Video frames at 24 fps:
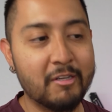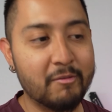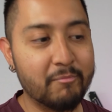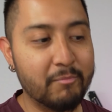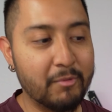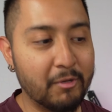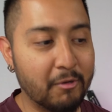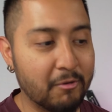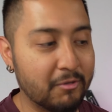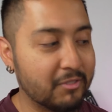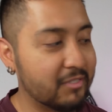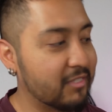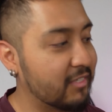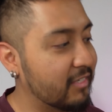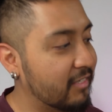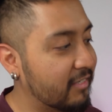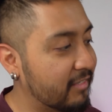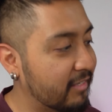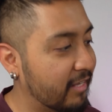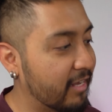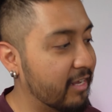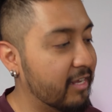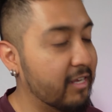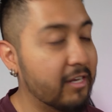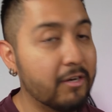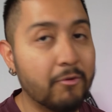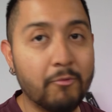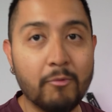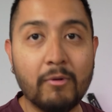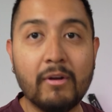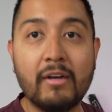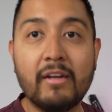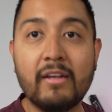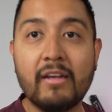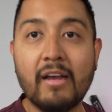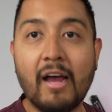because they
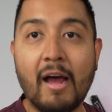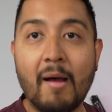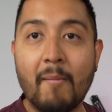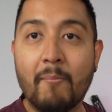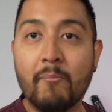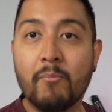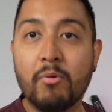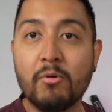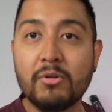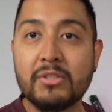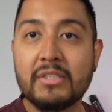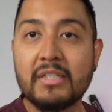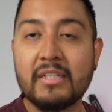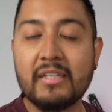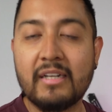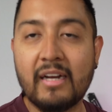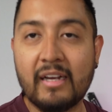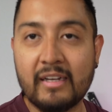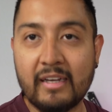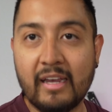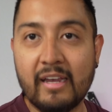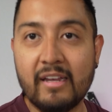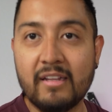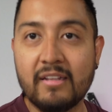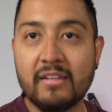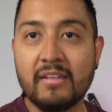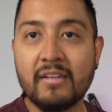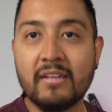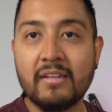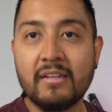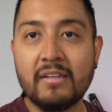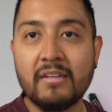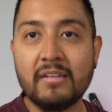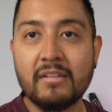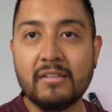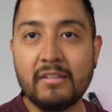really are pushing again
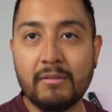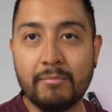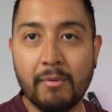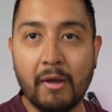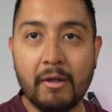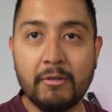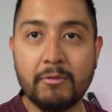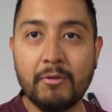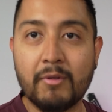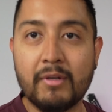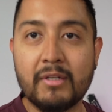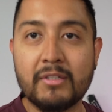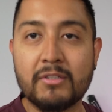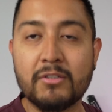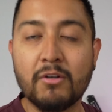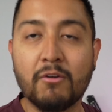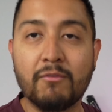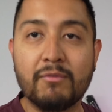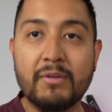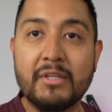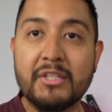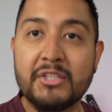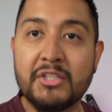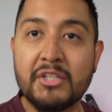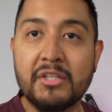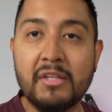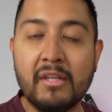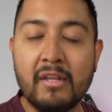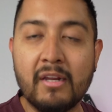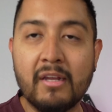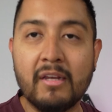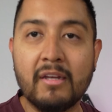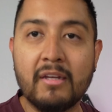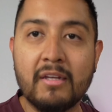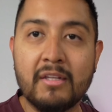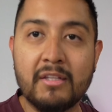the boundaries of
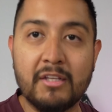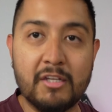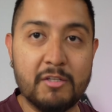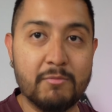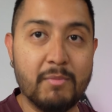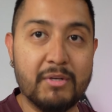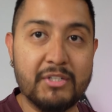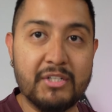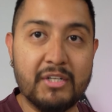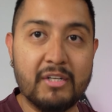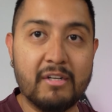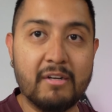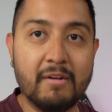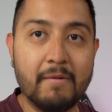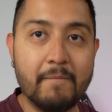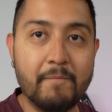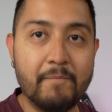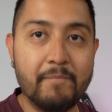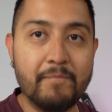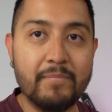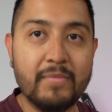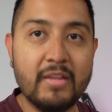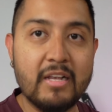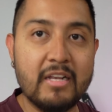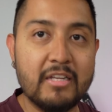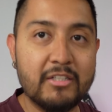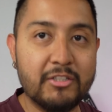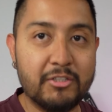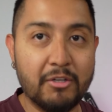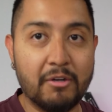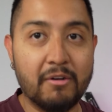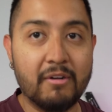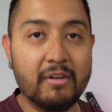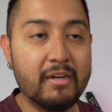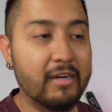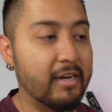engineering in this machine.
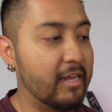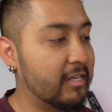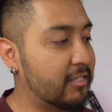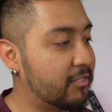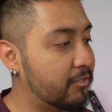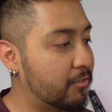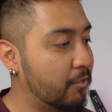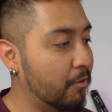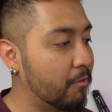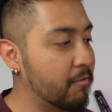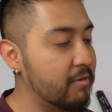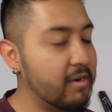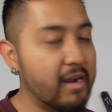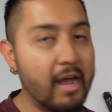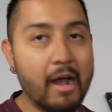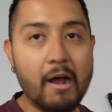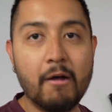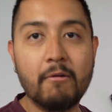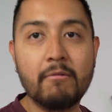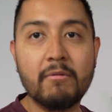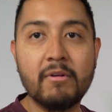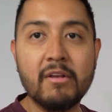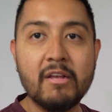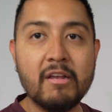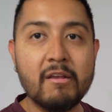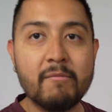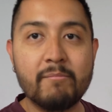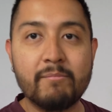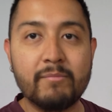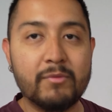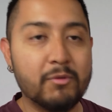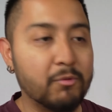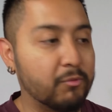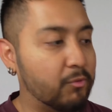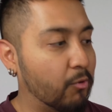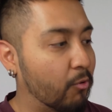So let's go now
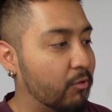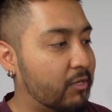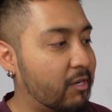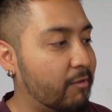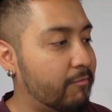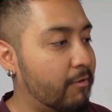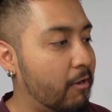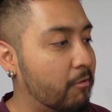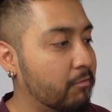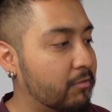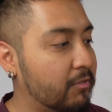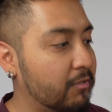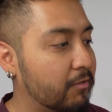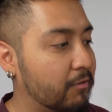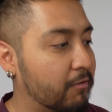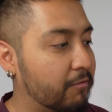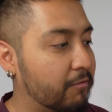to talk about